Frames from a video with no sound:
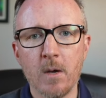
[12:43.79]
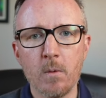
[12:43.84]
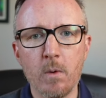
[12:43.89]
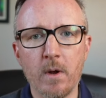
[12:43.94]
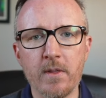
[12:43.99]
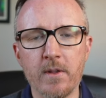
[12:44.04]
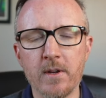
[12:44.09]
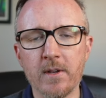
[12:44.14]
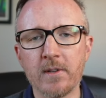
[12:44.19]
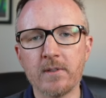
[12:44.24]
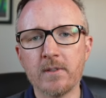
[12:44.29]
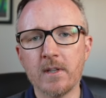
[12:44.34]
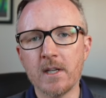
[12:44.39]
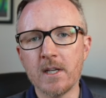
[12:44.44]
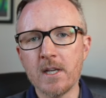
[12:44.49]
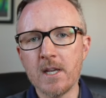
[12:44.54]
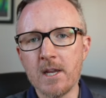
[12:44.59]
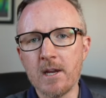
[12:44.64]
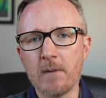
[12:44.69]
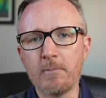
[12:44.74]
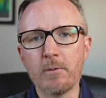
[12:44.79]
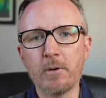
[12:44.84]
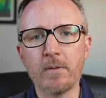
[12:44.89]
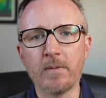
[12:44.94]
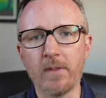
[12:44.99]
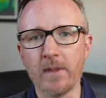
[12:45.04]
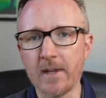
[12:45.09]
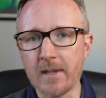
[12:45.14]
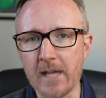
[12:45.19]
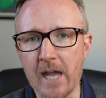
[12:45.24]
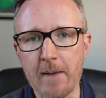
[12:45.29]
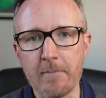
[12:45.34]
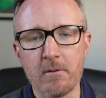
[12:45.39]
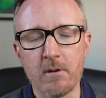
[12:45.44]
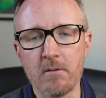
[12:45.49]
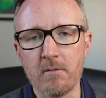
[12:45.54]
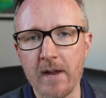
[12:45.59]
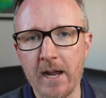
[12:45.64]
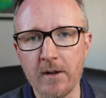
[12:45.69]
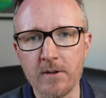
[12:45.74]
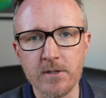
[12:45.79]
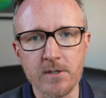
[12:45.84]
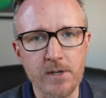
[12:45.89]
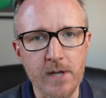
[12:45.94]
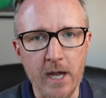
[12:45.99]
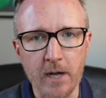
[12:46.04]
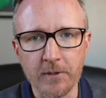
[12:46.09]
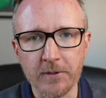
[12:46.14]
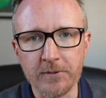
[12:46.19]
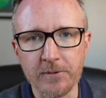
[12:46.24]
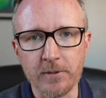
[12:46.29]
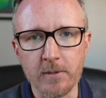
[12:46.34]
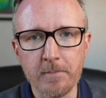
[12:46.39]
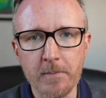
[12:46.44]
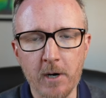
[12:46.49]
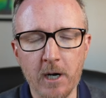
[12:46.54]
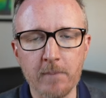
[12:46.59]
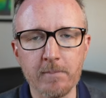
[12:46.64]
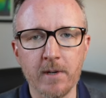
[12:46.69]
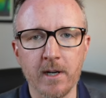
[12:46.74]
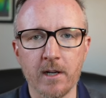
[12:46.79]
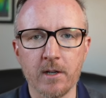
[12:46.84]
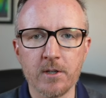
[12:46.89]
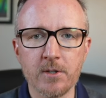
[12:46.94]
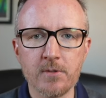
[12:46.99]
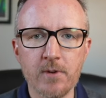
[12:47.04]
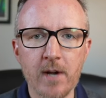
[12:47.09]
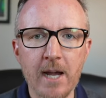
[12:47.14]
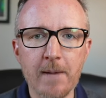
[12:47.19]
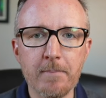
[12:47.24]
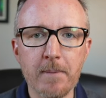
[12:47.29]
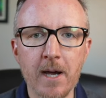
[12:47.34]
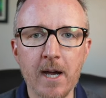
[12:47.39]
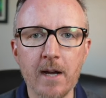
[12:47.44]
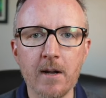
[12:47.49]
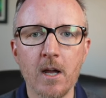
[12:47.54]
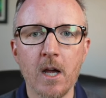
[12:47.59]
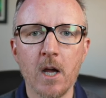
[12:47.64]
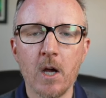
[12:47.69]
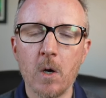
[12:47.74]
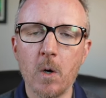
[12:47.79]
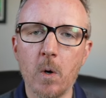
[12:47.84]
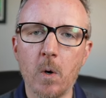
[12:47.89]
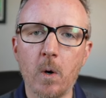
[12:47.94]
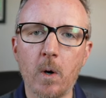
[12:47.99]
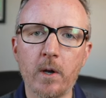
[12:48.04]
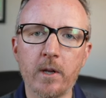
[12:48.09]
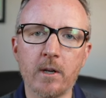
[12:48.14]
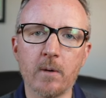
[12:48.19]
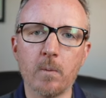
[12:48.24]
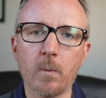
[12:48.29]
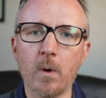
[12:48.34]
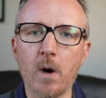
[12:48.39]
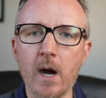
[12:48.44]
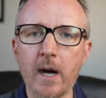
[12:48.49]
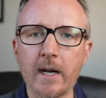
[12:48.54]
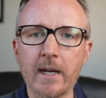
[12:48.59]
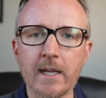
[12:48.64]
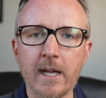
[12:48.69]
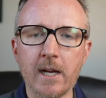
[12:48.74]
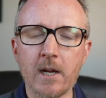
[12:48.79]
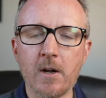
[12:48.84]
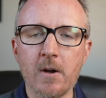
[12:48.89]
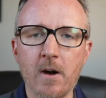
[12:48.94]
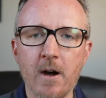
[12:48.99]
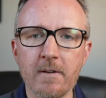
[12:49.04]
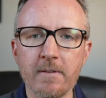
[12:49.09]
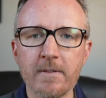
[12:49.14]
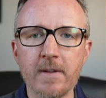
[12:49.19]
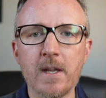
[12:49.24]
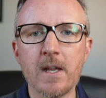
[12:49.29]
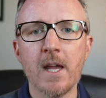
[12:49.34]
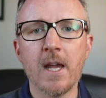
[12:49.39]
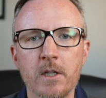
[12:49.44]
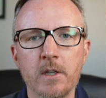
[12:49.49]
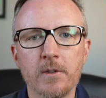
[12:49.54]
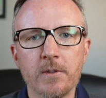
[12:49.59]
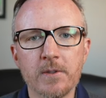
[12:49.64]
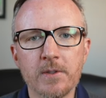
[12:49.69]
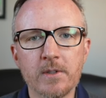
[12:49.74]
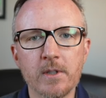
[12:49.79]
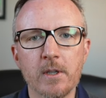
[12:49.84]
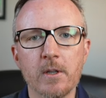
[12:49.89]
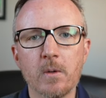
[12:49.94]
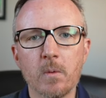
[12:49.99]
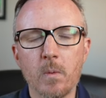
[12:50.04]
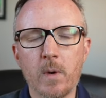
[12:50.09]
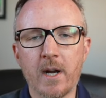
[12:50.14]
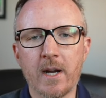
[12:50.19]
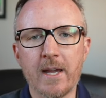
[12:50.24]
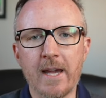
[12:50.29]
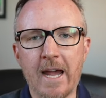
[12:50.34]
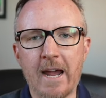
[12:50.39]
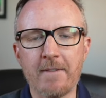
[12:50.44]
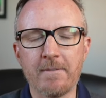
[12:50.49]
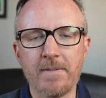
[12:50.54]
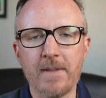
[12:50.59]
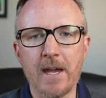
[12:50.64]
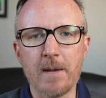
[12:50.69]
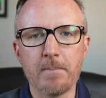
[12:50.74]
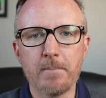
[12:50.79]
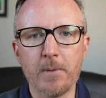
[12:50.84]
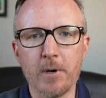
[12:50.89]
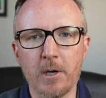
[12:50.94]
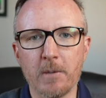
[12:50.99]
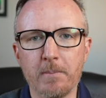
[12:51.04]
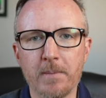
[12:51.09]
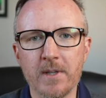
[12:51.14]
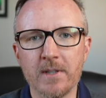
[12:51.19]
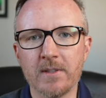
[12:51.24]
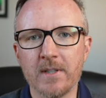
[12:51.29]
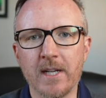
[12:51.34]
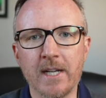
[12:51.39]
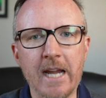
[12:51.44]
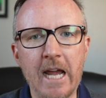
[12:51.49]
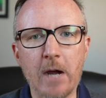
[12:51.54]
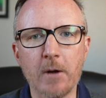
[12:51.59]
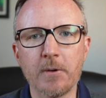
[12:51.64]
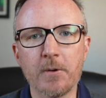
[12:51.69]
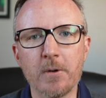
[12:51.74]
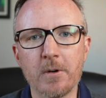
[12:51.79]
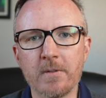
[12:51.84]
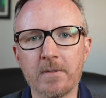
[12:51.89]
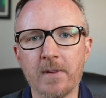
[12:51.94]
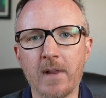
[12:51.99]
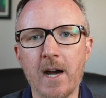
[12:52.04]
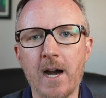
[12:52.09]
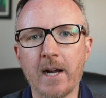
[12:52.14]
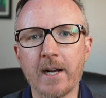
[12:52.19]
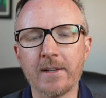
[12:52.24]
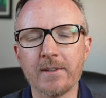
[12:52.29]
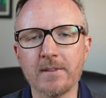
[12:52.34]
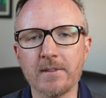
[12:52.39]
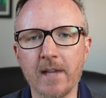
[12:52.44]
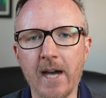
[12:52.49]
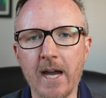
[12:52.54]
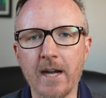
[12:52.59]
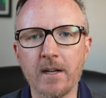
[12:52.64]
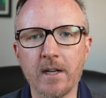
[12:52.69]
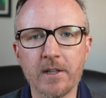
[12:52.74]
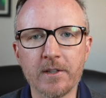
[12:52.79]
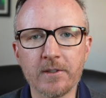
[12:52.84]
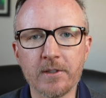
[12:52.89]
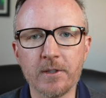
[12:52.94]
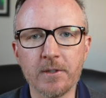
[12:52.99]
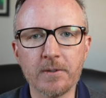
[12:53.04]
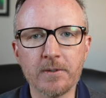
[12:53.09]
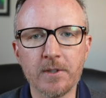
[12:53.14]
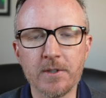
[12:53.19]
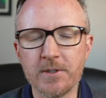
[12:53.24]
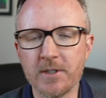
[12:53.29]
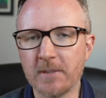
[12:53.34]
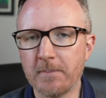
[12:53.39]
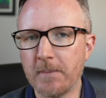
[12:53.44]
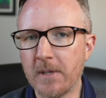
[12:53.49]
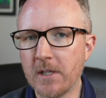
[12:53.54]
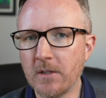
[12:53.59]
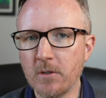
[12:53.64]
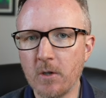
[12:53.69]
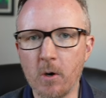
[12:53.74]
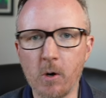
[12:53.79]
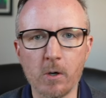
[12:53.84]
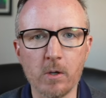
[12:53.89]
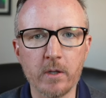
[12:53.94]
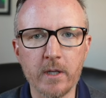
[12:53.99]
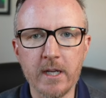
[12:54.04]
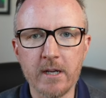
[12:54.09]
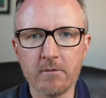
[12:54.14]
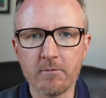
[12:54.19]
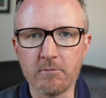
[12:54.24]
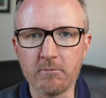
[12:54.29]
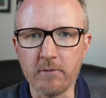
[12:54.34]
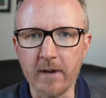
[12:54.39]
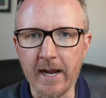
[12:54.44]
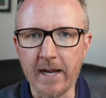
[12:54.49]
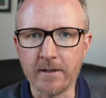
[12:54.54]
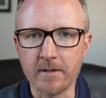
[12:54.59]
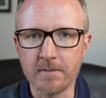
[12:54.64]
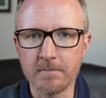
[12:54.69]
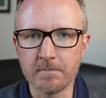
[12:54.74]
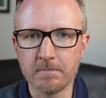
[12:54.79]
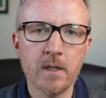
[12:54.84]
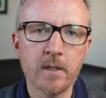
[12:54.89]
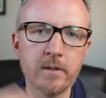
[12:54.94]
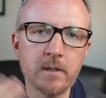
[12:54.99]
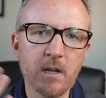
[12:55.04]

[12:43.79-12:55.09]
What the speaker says: Whether you're sitting here moving the camera around your house or apartment on a tripod, or you're walking to get coffee, you still want to have that purpose. An outdoor vlog is not an excuse to just be totally random.